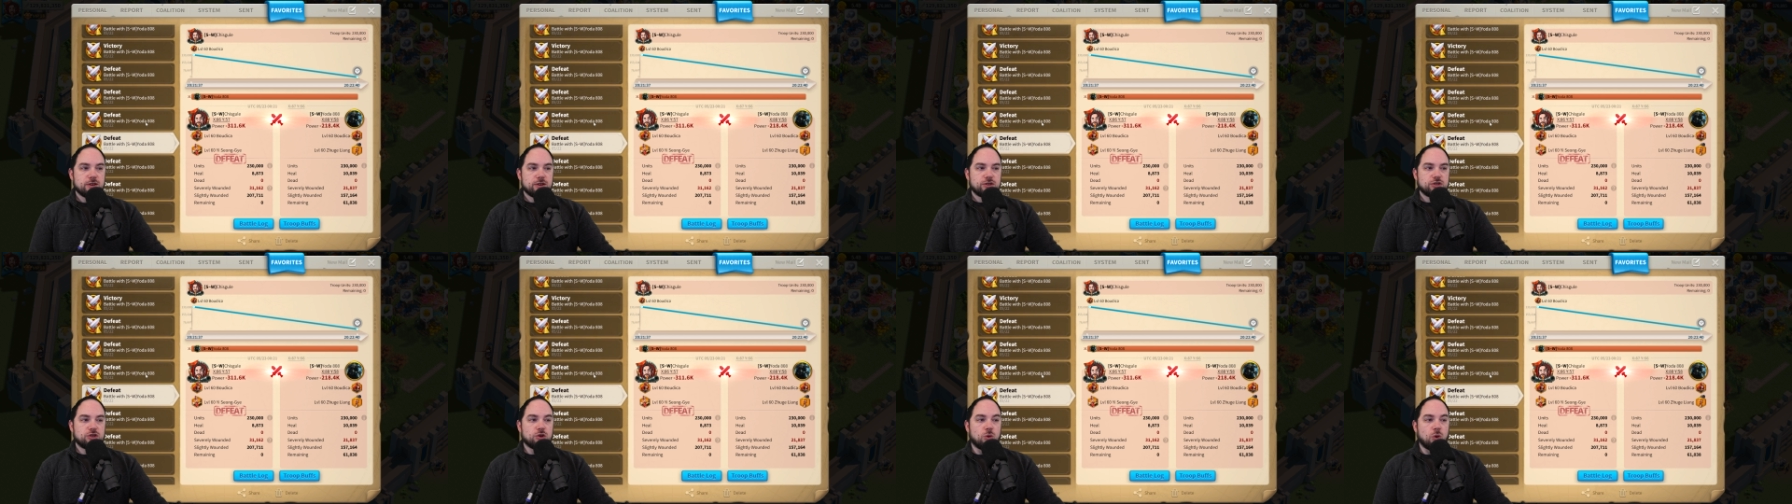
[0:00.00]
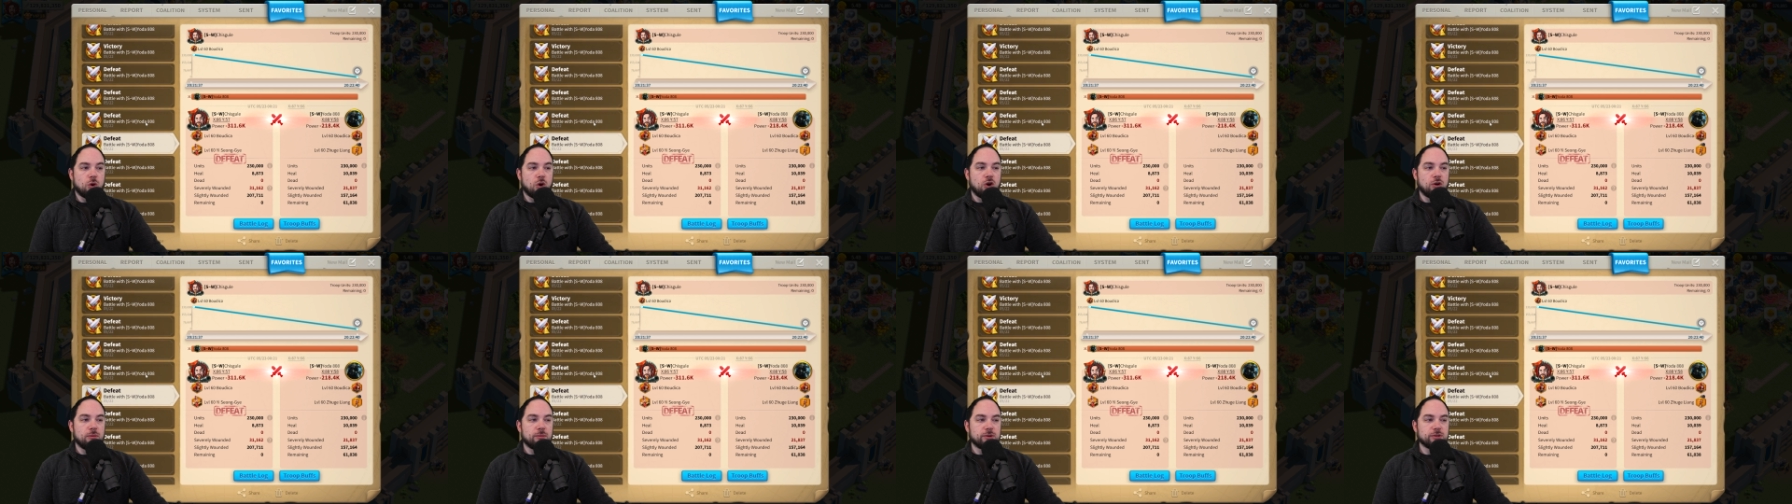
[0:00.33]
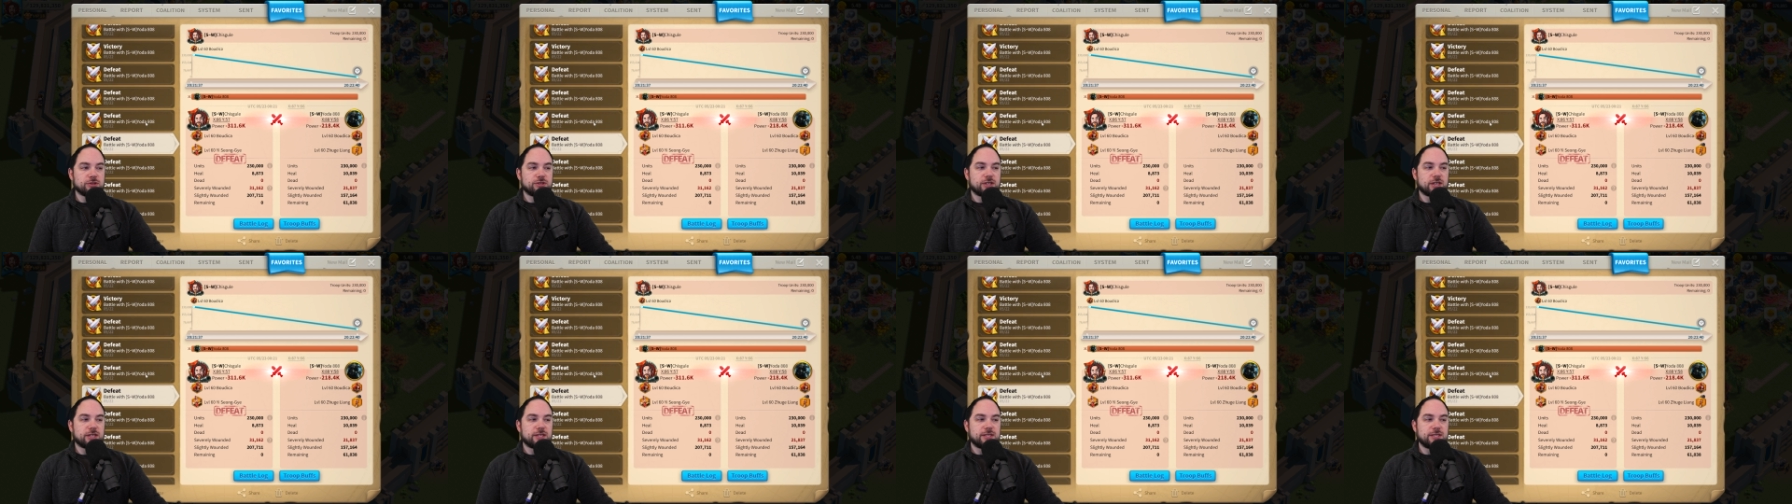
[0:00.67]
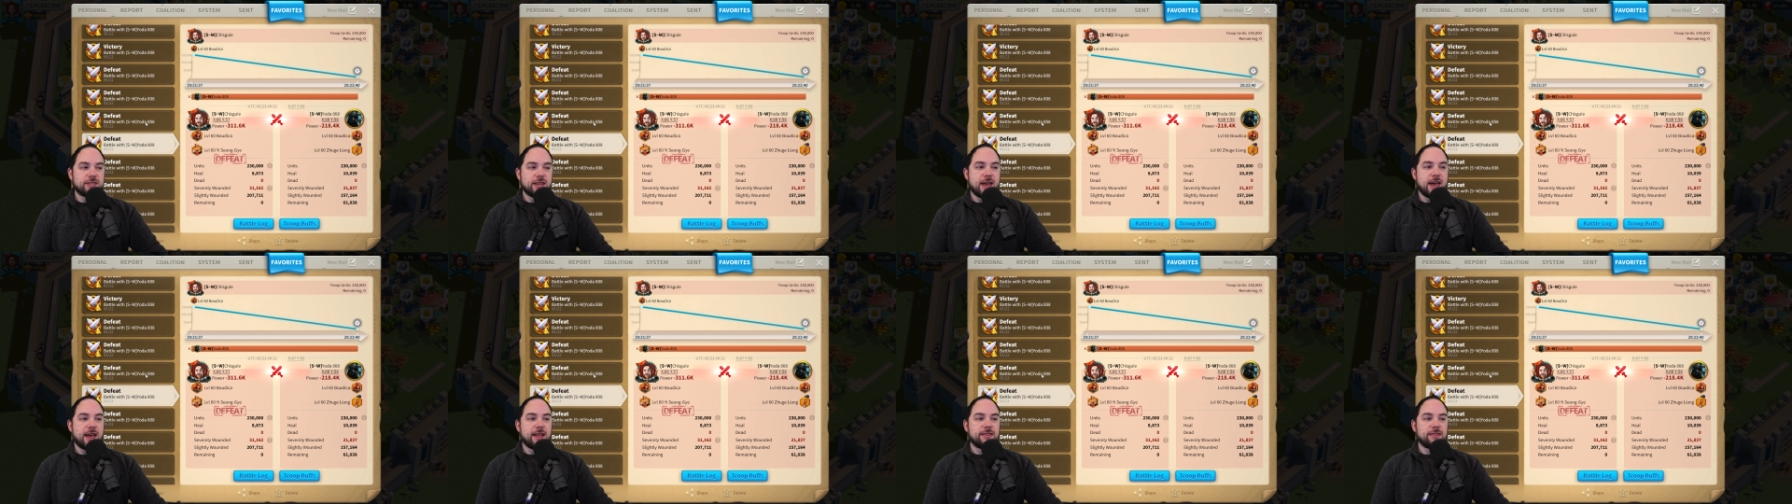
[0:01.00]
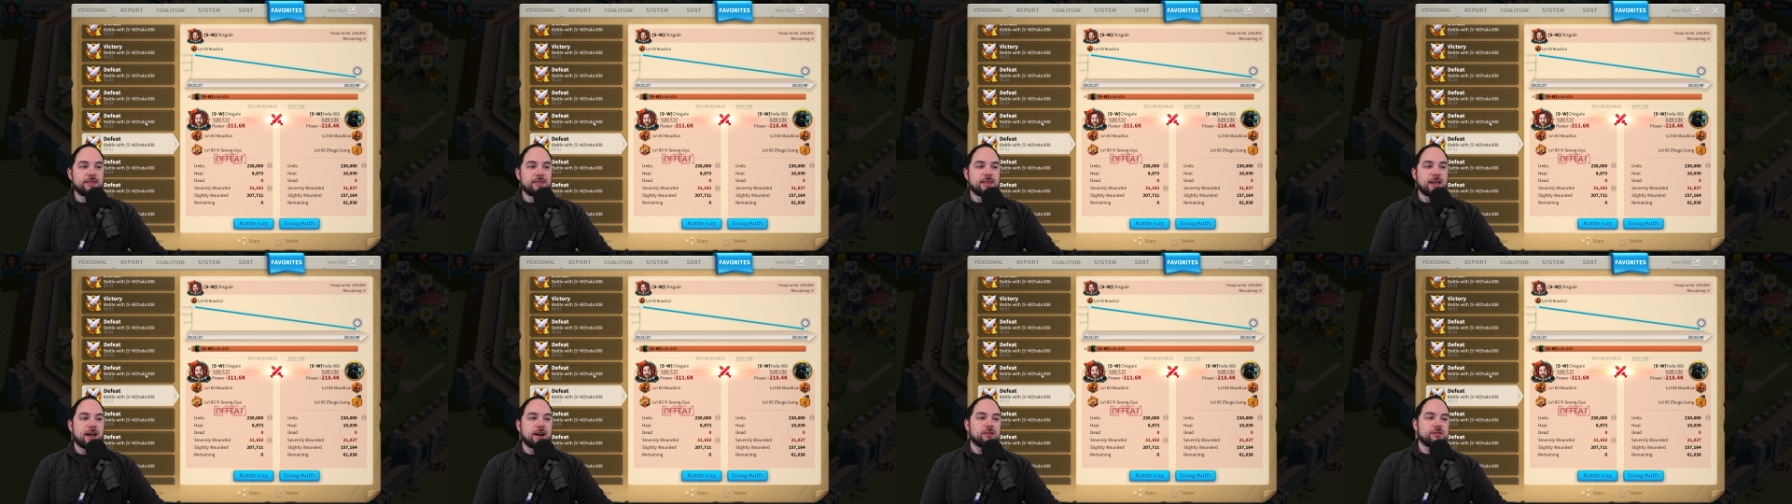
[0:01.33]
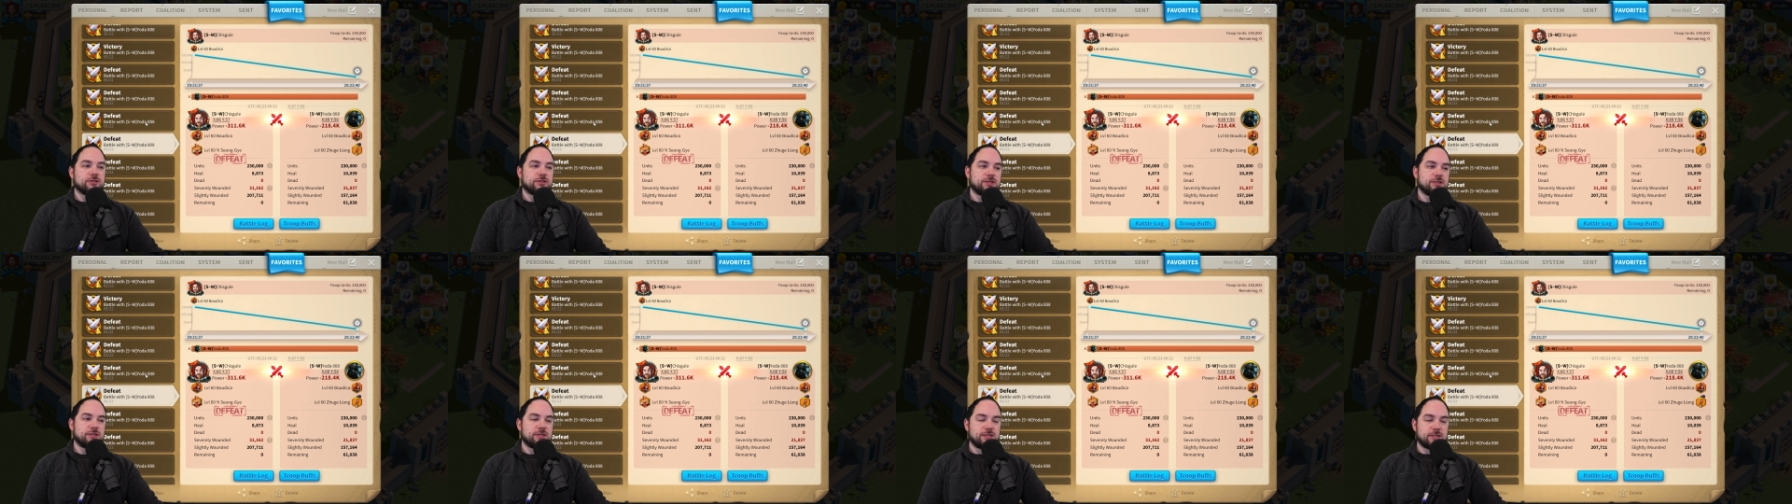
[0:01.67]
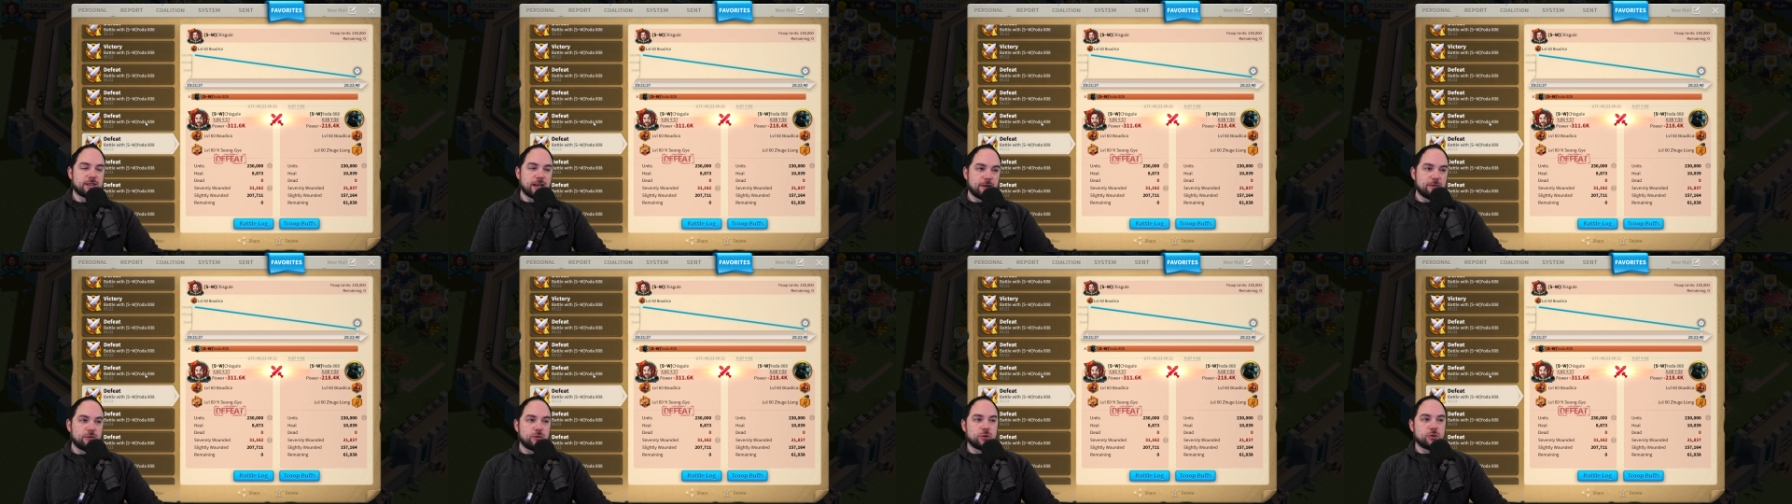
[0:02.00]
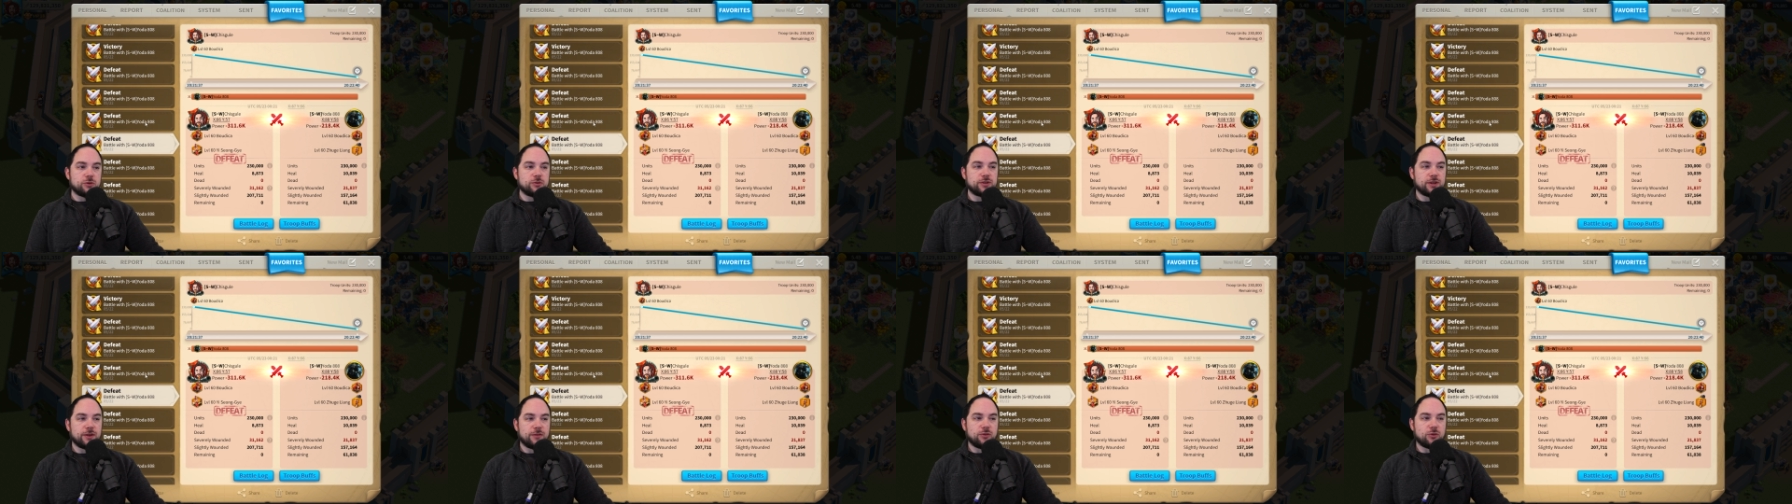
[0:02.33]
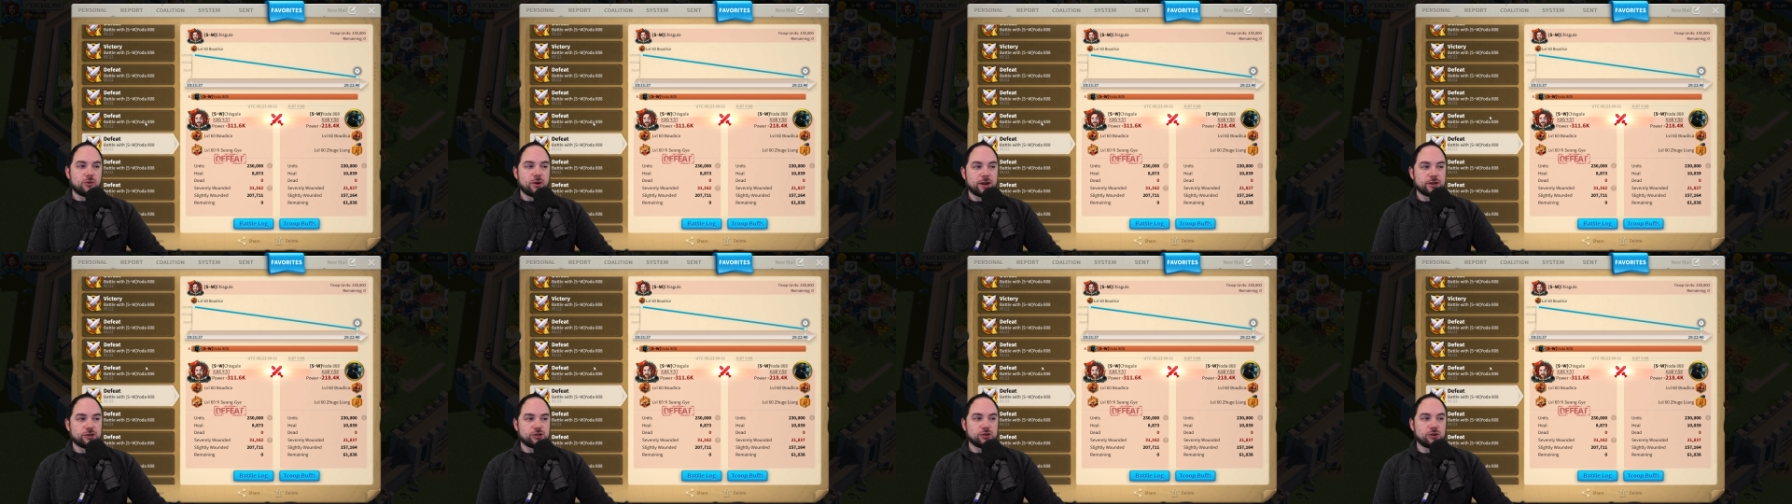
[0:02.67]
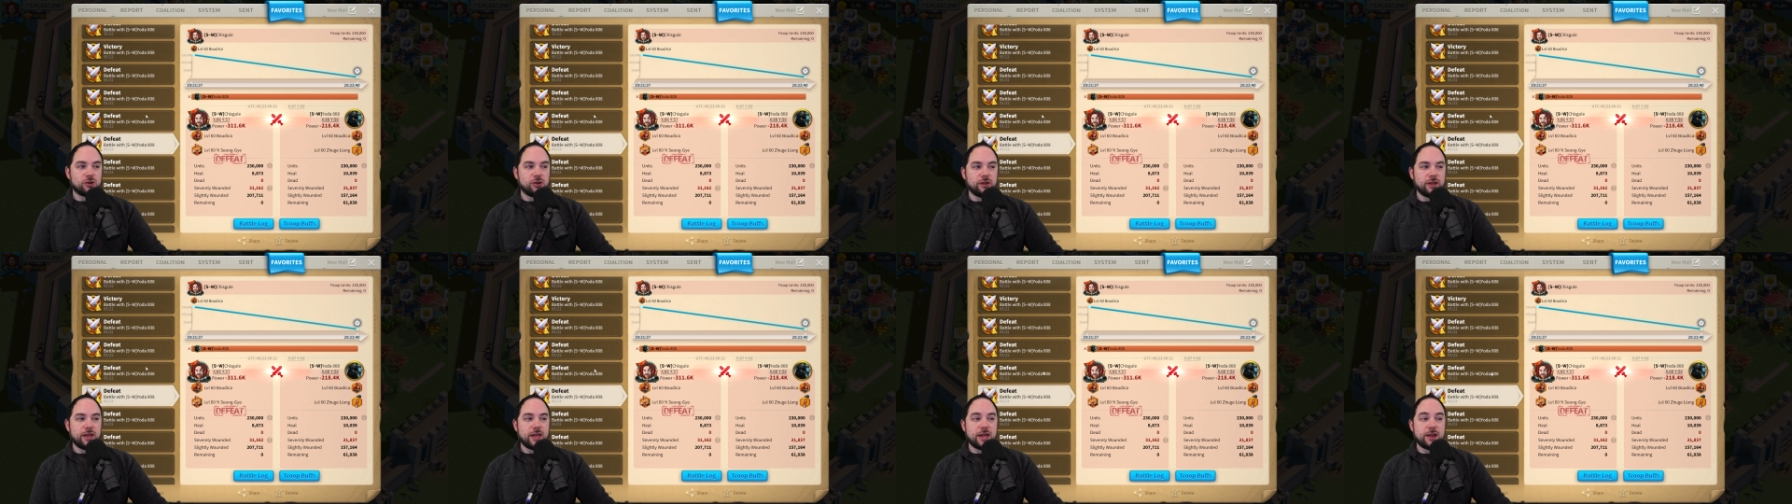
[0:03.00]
So almost a 10,000 Sev wound differential